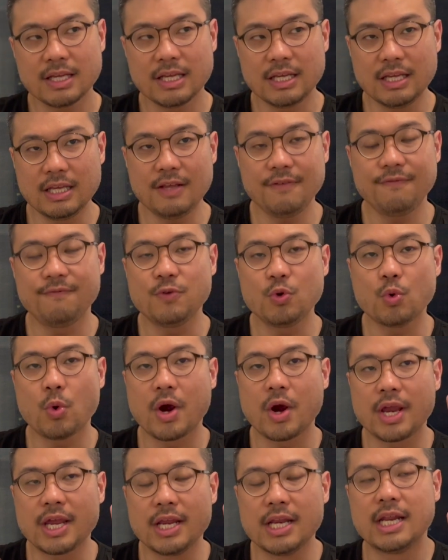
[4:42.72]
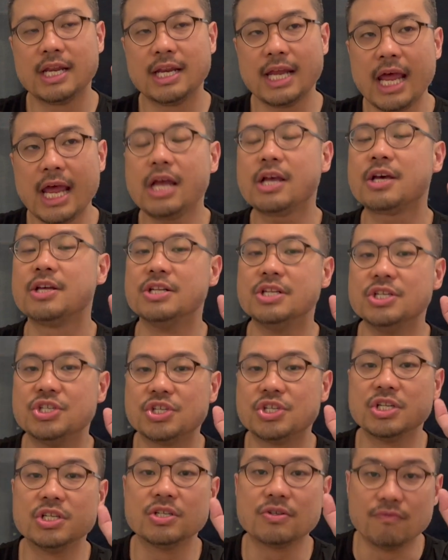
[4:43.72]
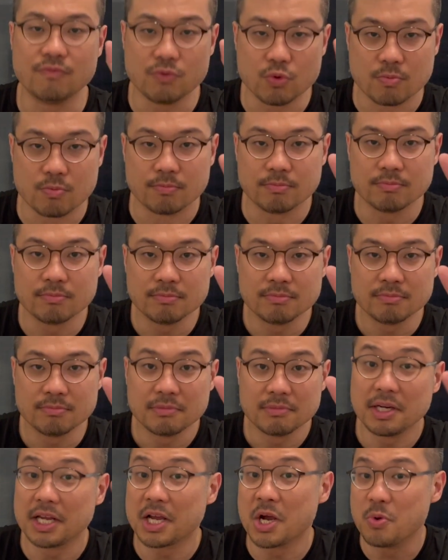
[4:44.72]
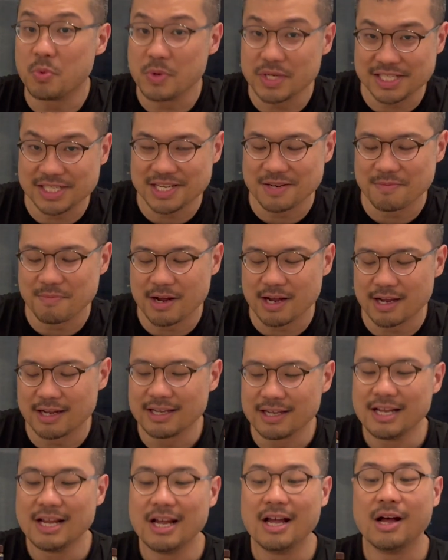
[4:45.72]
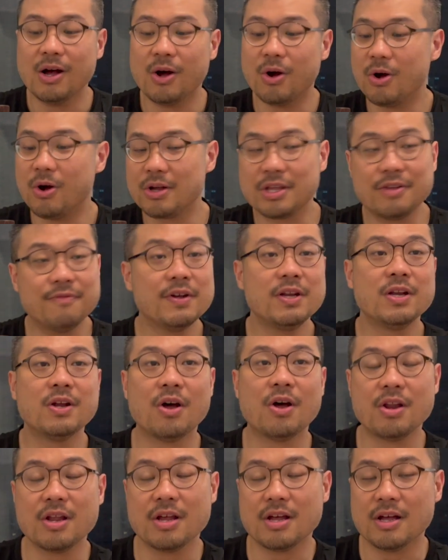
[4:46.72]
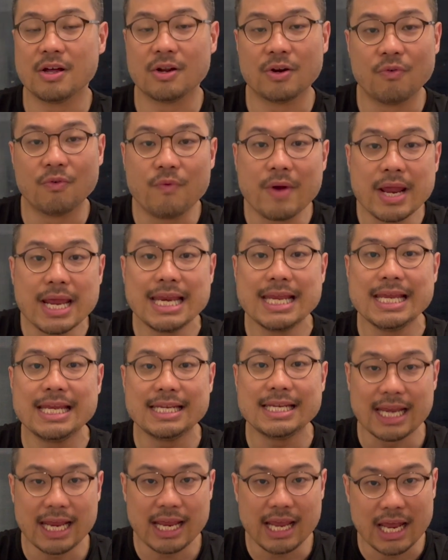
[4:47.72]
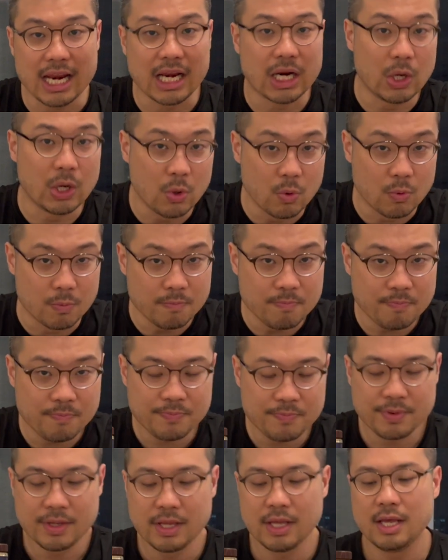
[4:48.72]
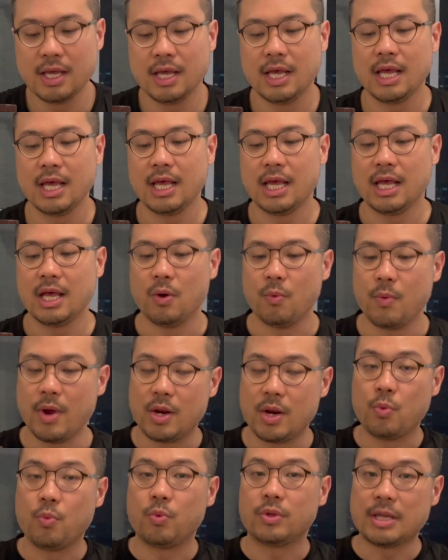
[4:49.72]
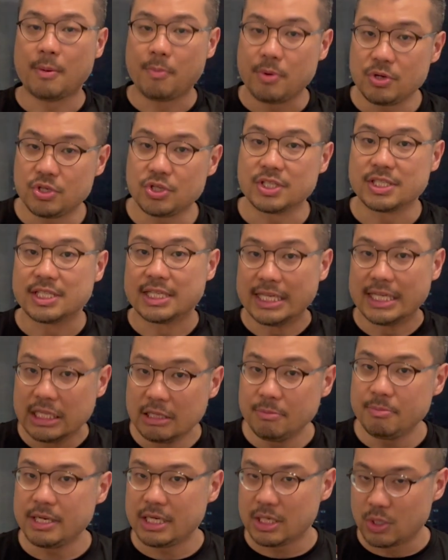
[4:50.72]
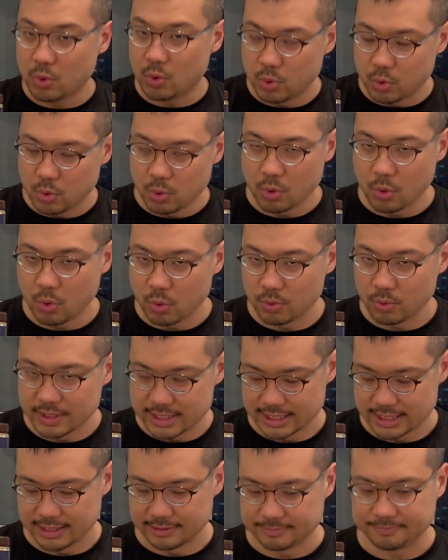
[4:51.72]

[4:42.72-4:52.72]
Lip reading: if you are in an air-conditioned room, like a whiskey bar, or even on a rainy day at home, where the temperature is a little bit colder,